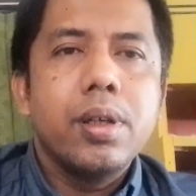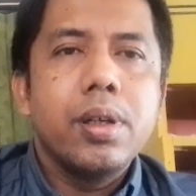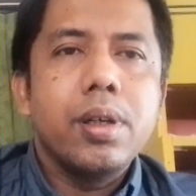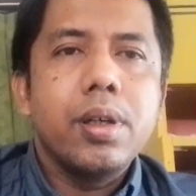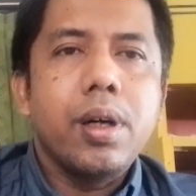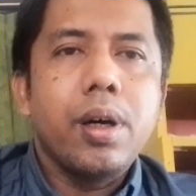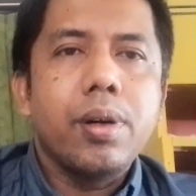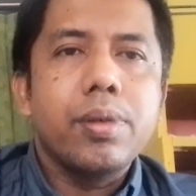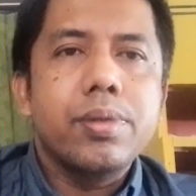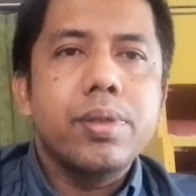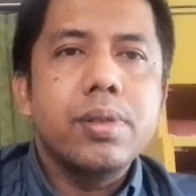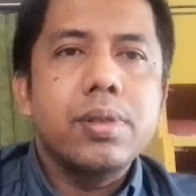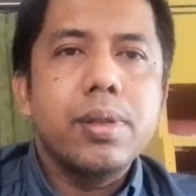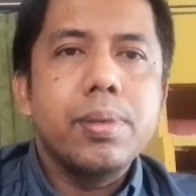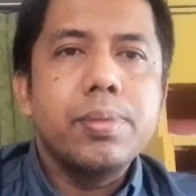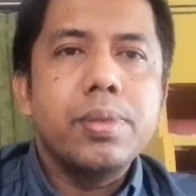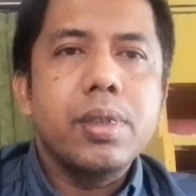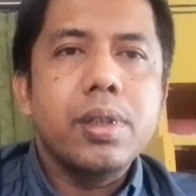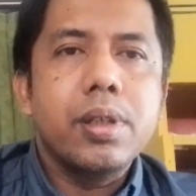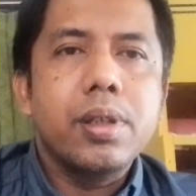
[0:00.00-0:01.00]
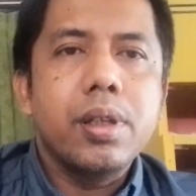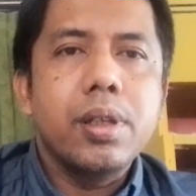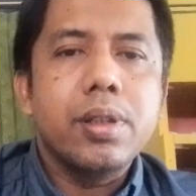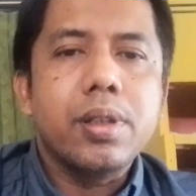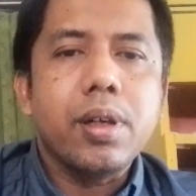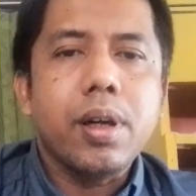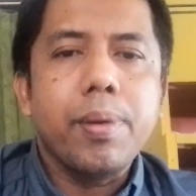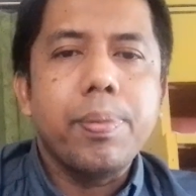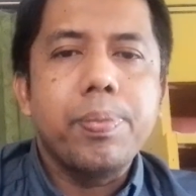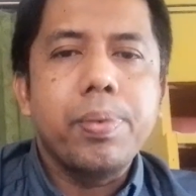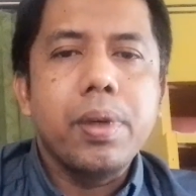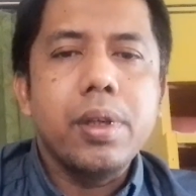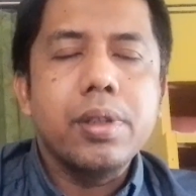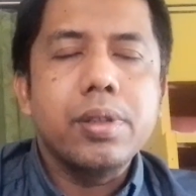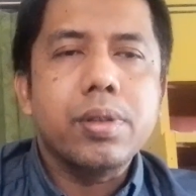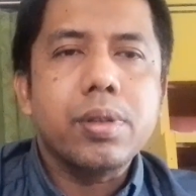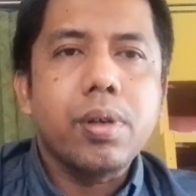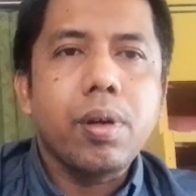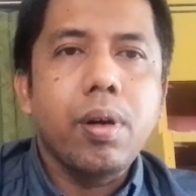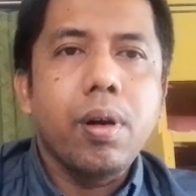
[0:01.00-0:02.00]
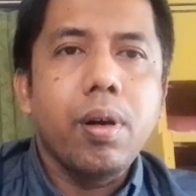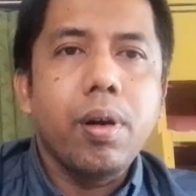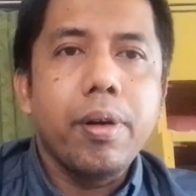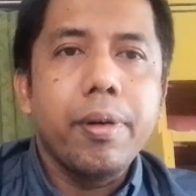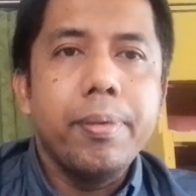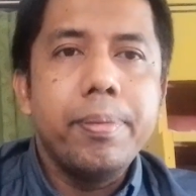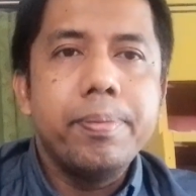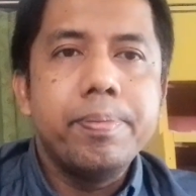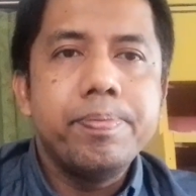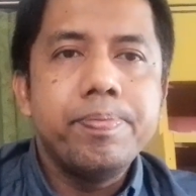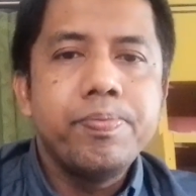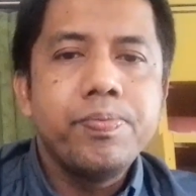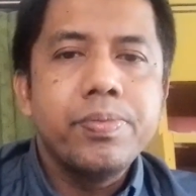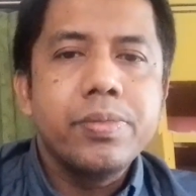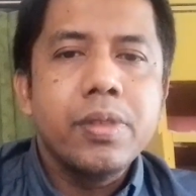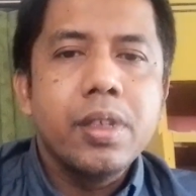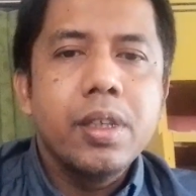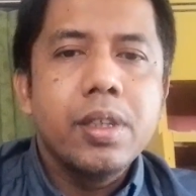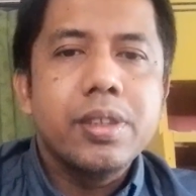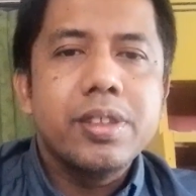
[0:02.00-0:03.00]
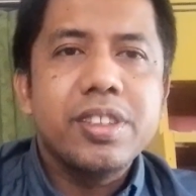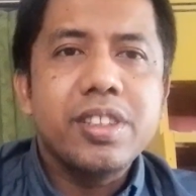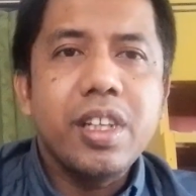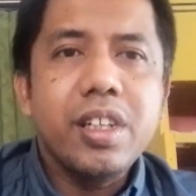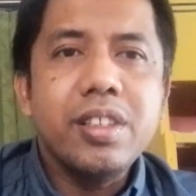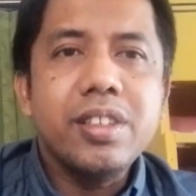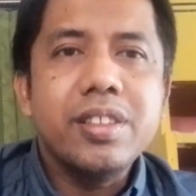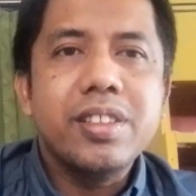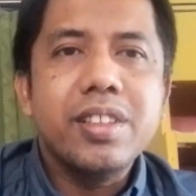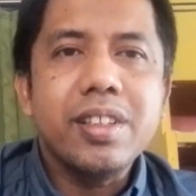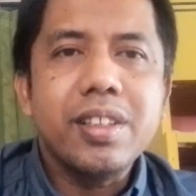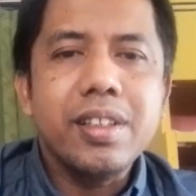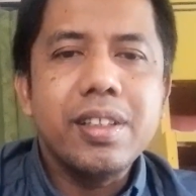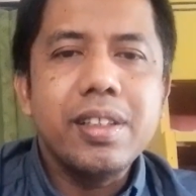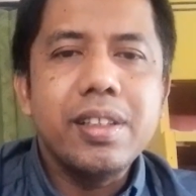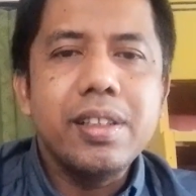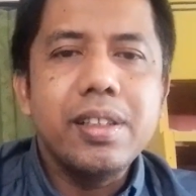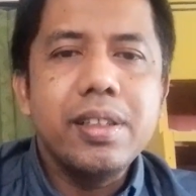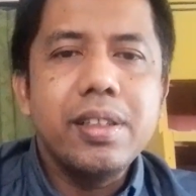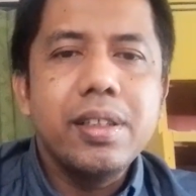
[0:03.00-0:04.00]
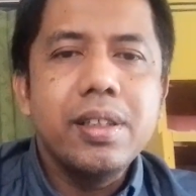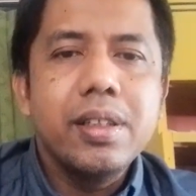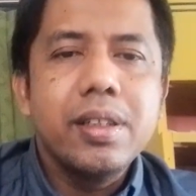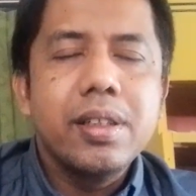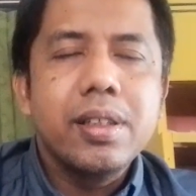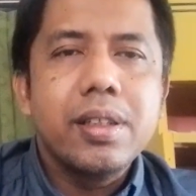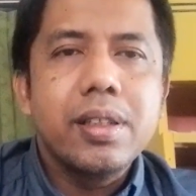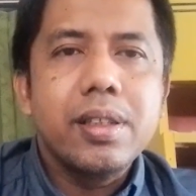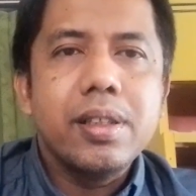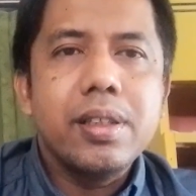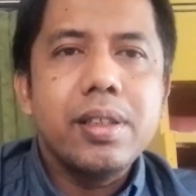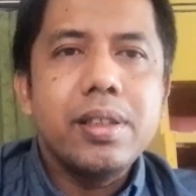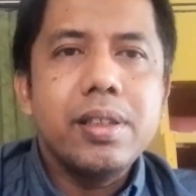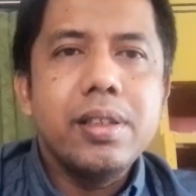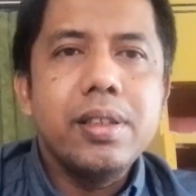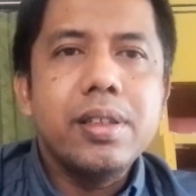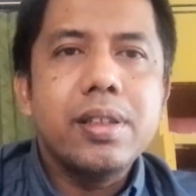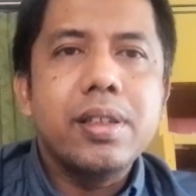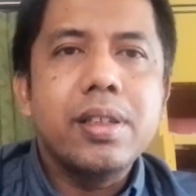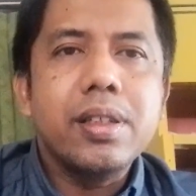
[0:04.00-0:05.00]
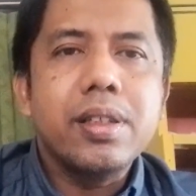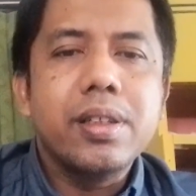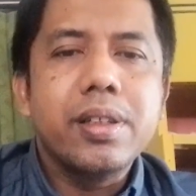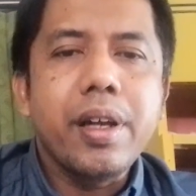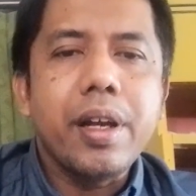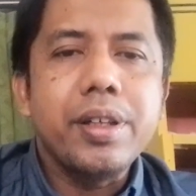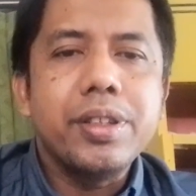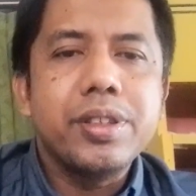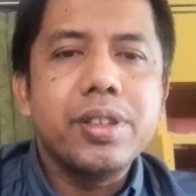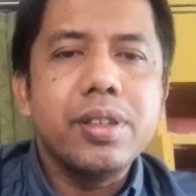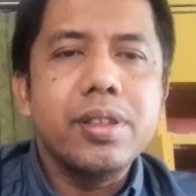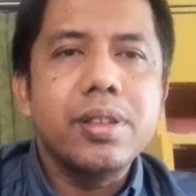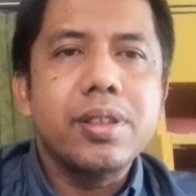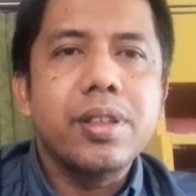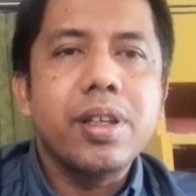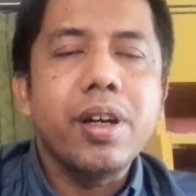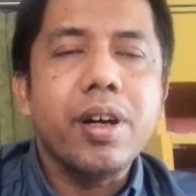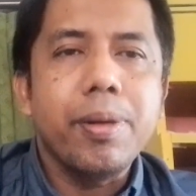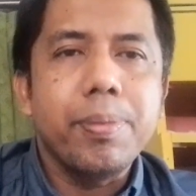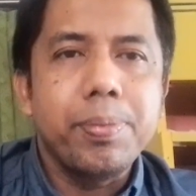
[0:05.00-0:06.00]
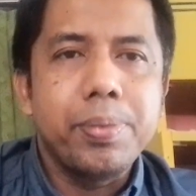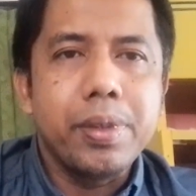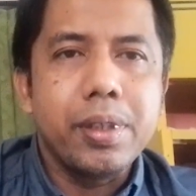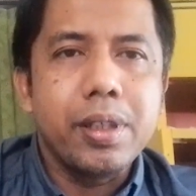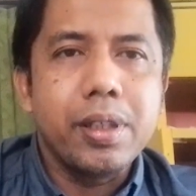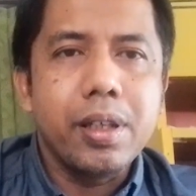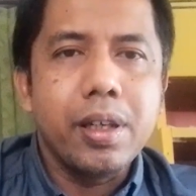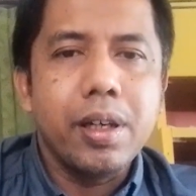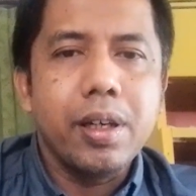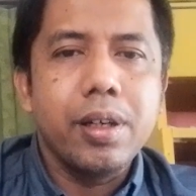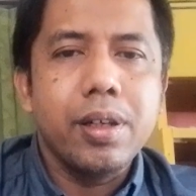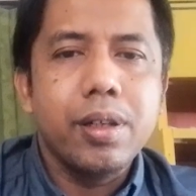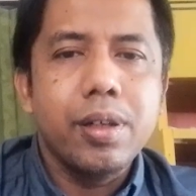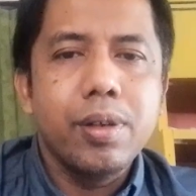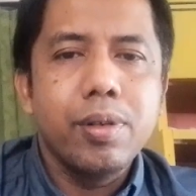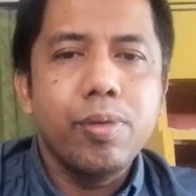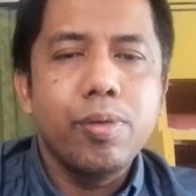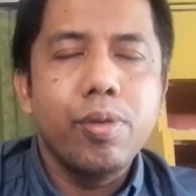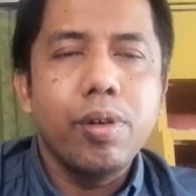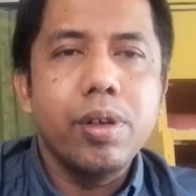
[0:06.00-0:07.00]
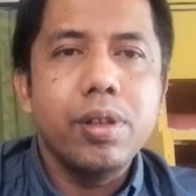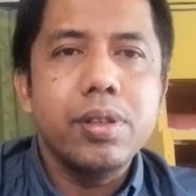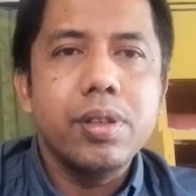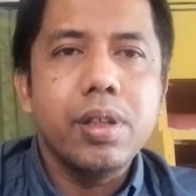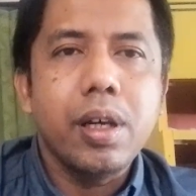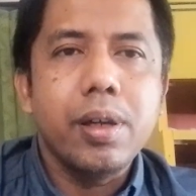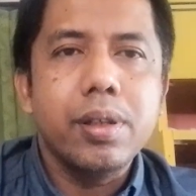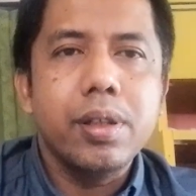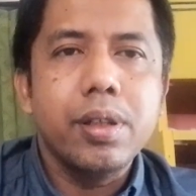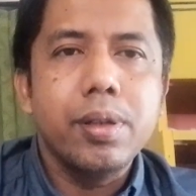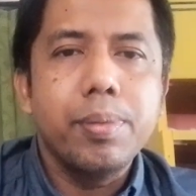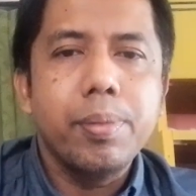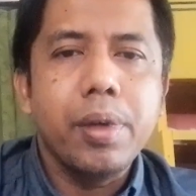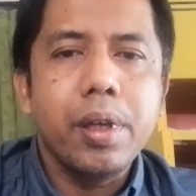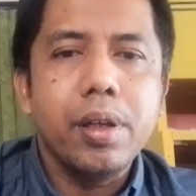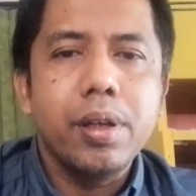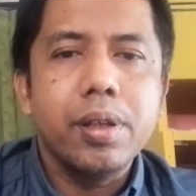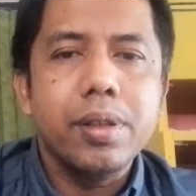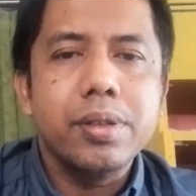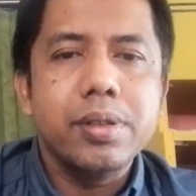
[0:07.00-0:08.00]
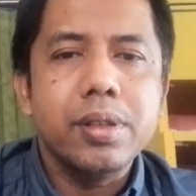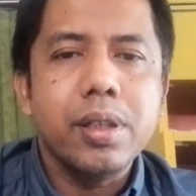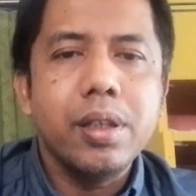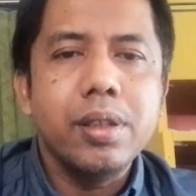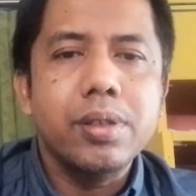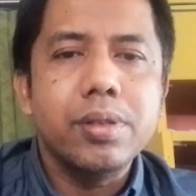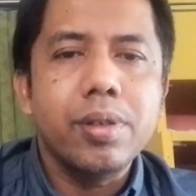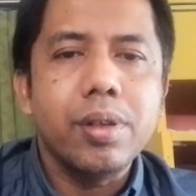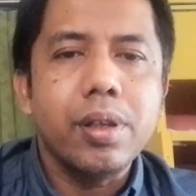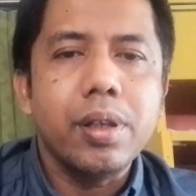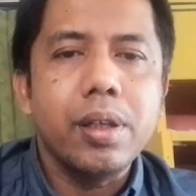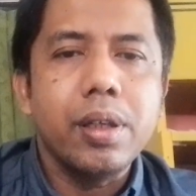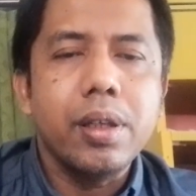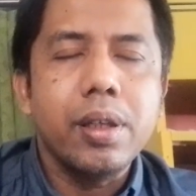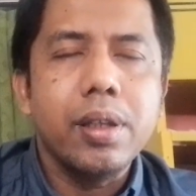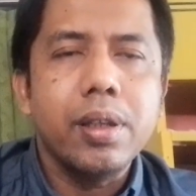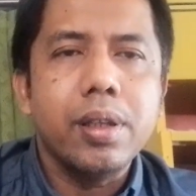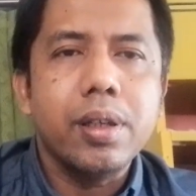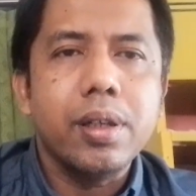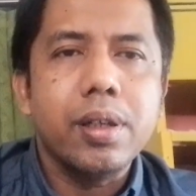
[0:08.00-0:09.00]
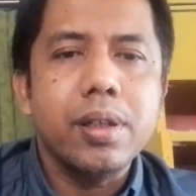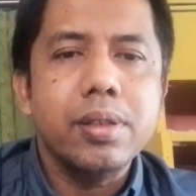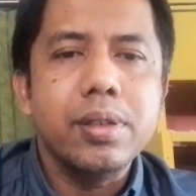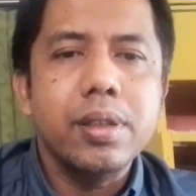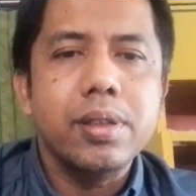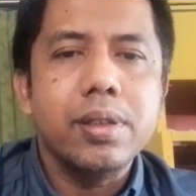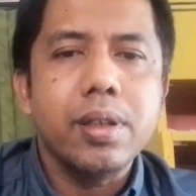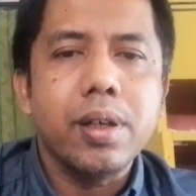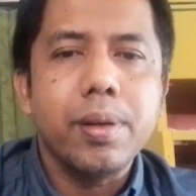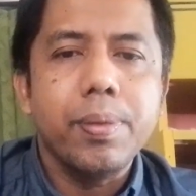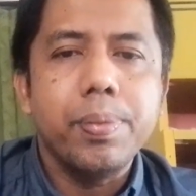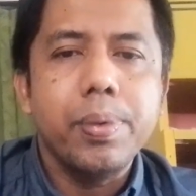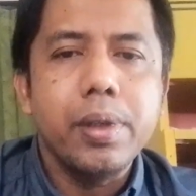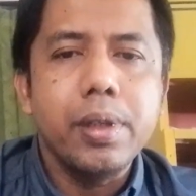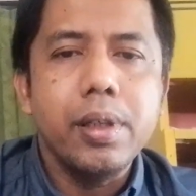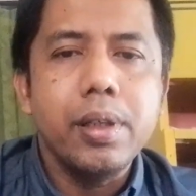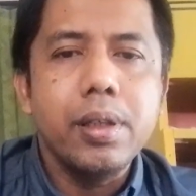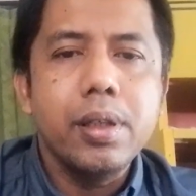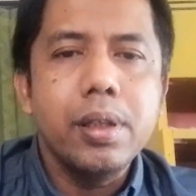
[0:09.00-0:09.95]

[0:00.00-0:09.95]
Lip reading: autism children therapy is called sensory integration therapy. What does that mean? Sensory integration therapy.